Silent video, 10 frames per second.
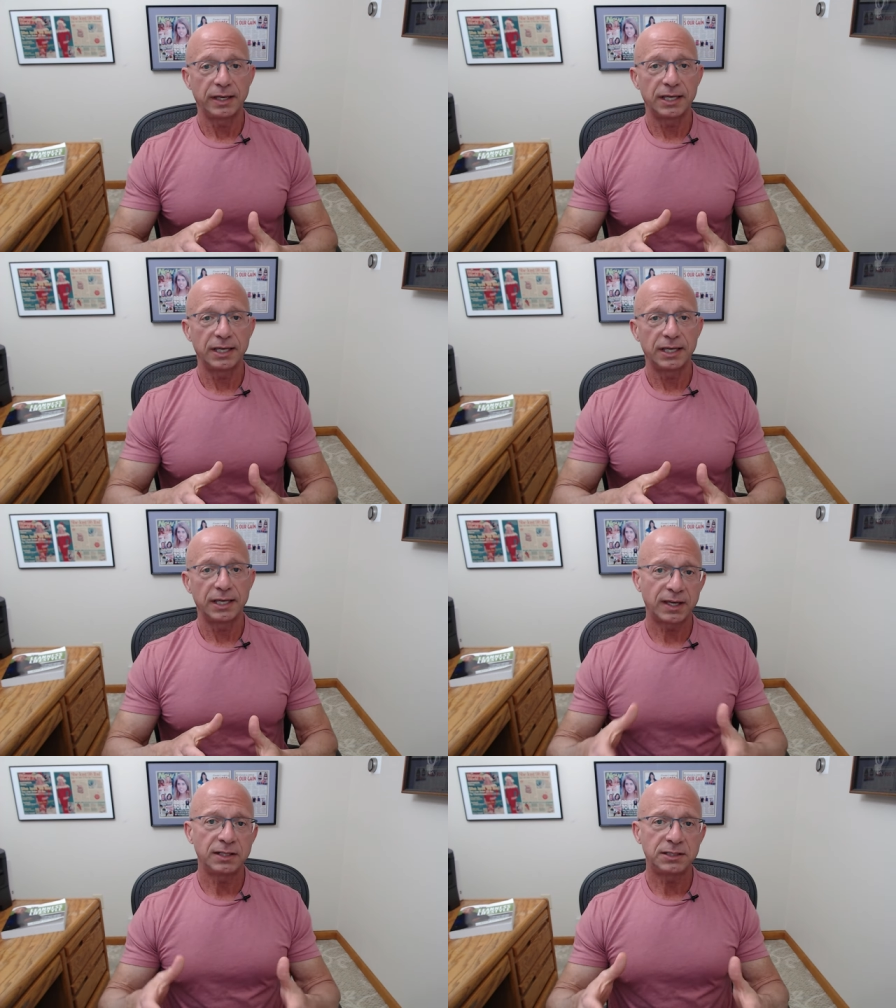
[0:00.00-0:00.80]
is
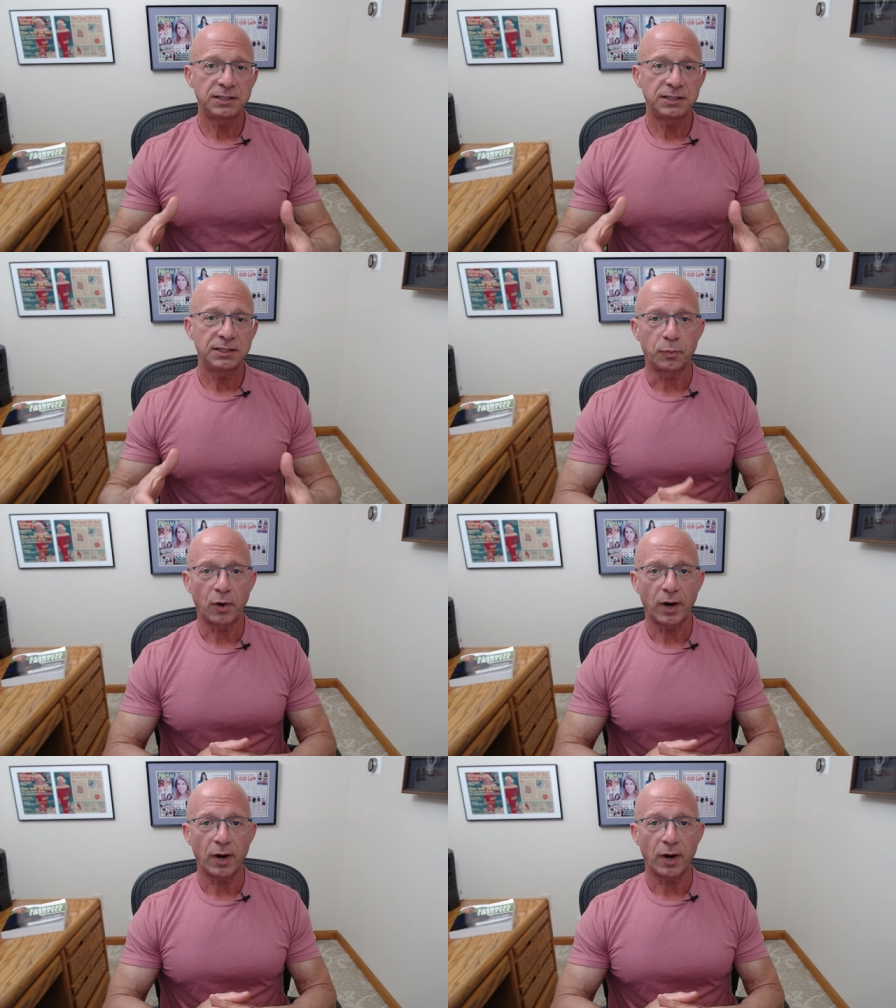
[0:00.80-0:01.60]
from the continued
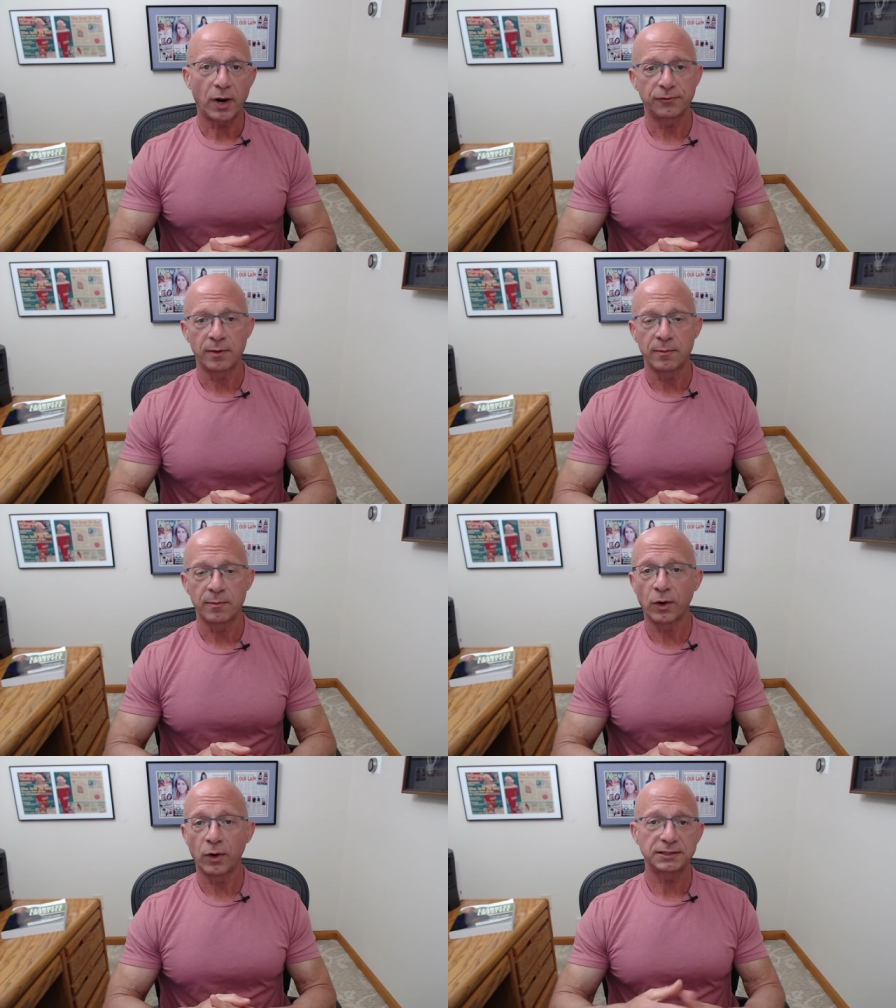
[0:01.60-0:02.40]
pressure from
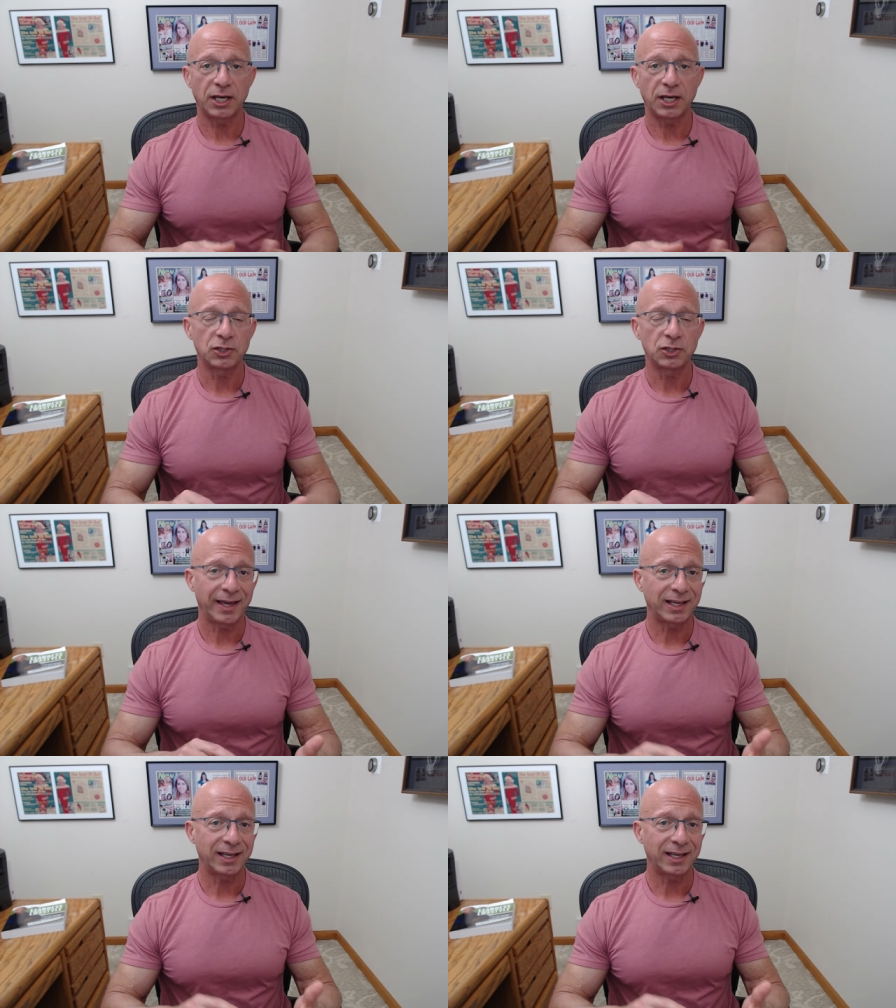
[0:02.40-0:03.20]
organizations
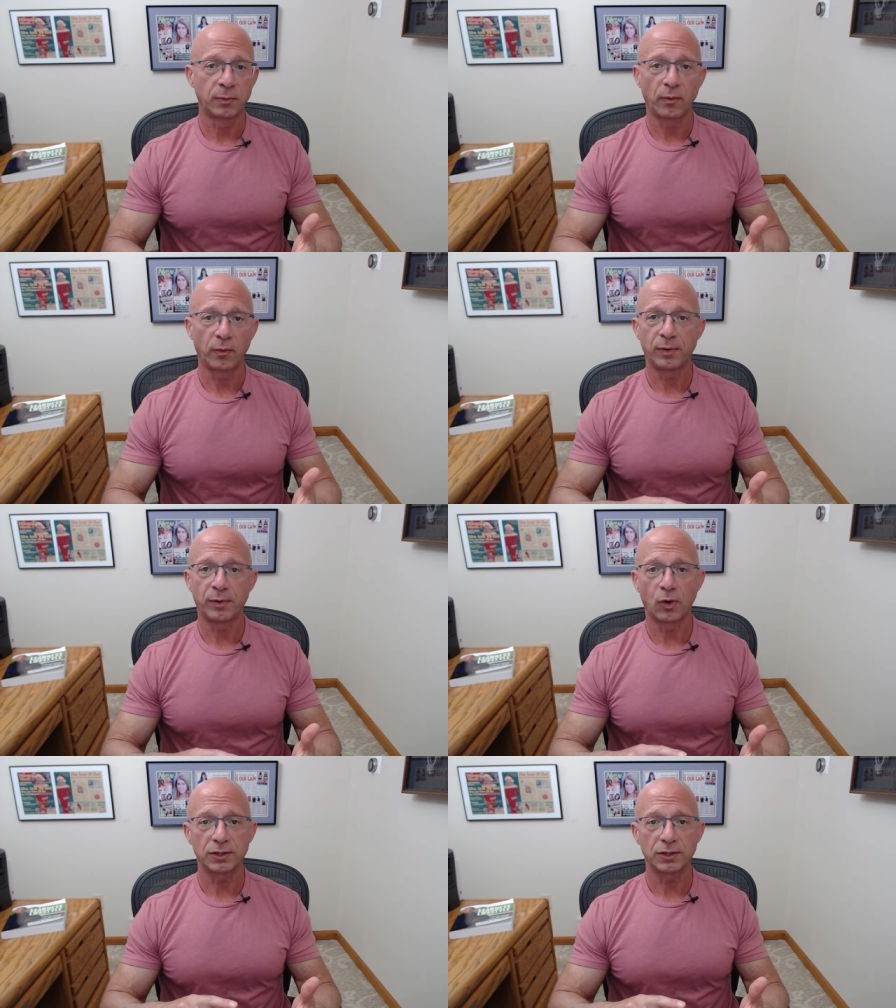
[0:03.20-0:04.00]
like Consumer
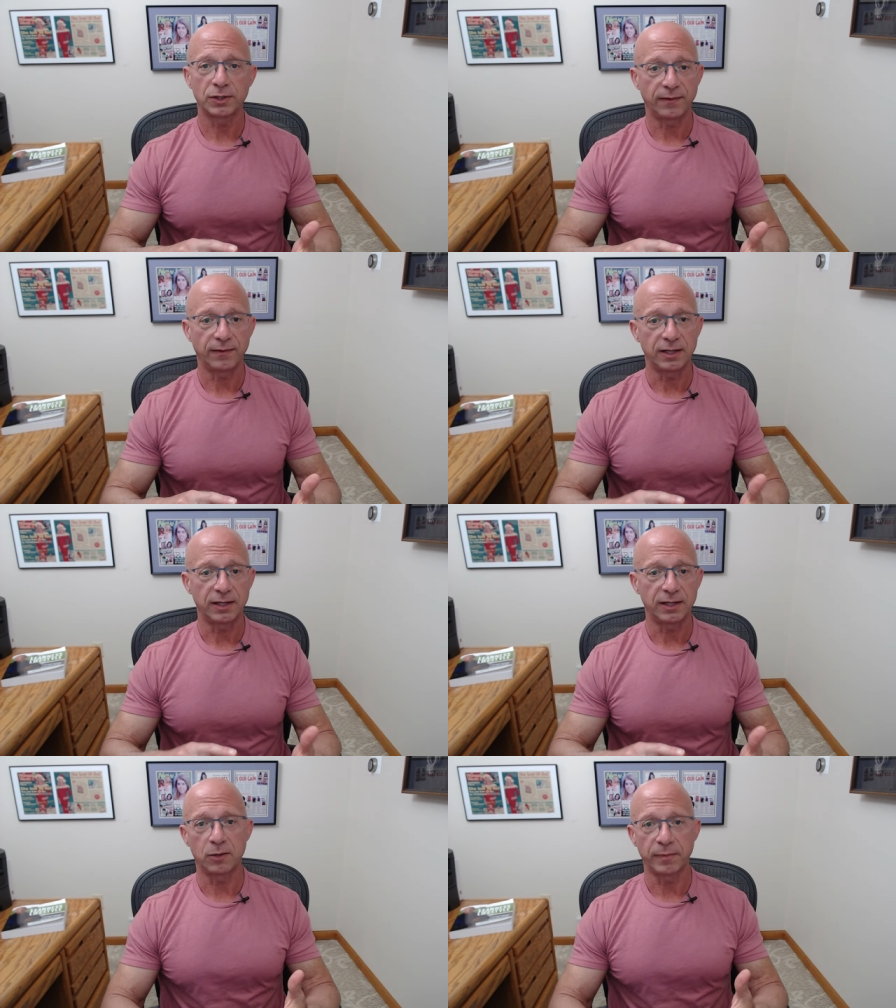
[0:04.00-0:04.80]
Reports and the
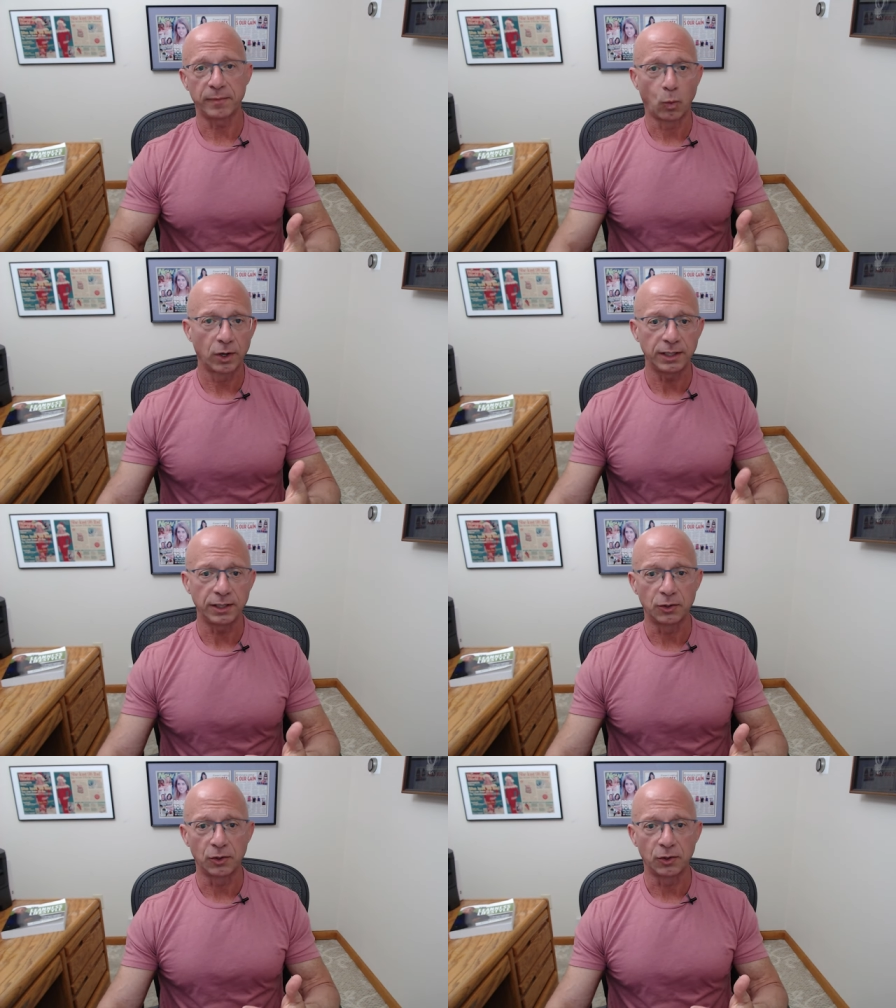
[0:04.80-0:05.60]
Environmental
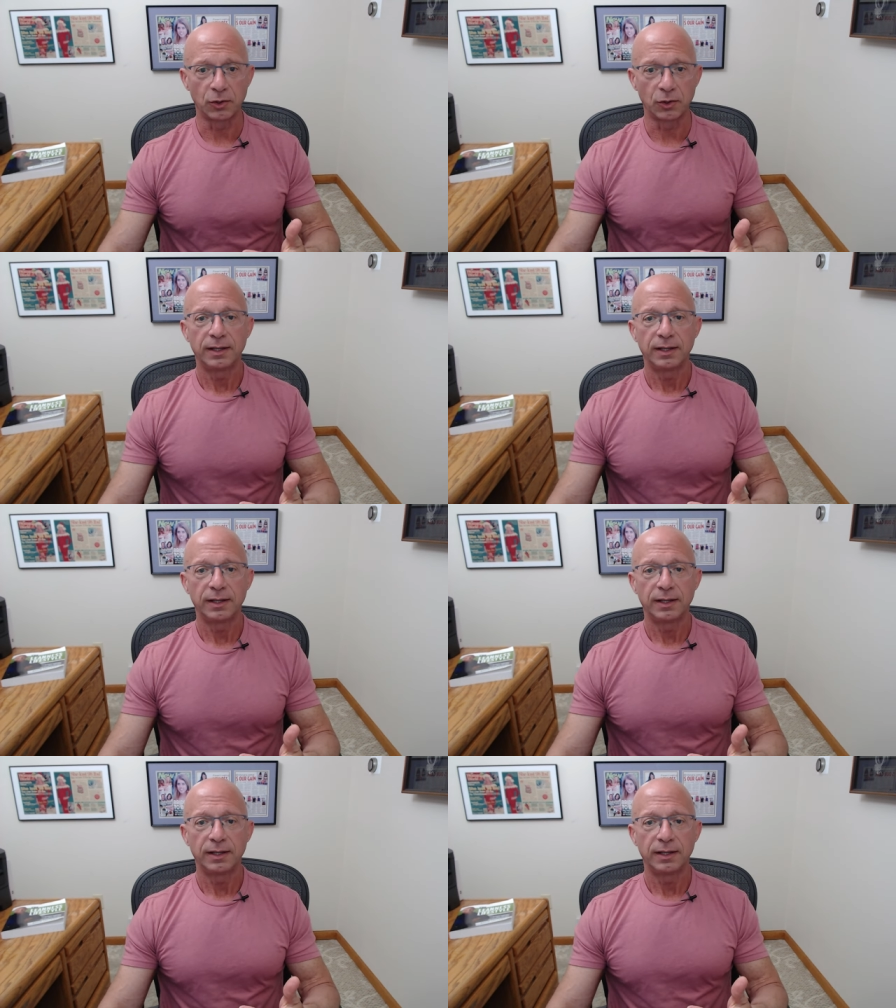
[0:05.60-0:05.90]
Working Group,